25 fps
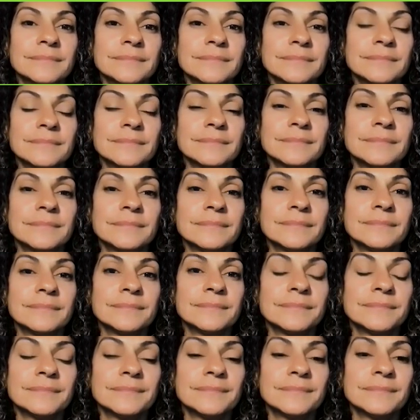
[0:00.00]

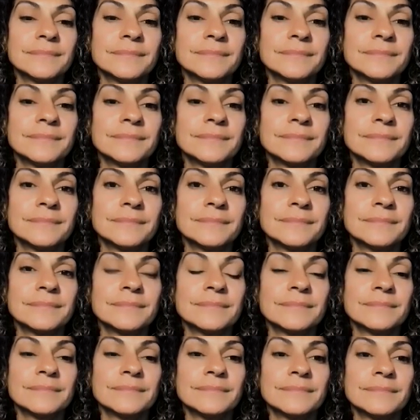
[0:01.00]

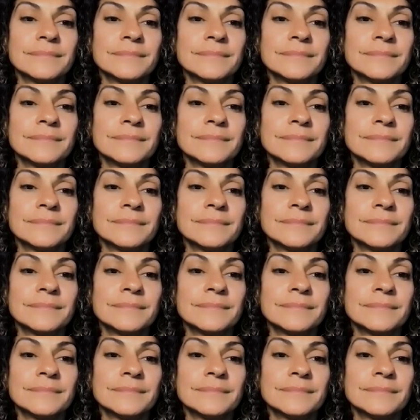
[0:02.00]
The person shown says nothing.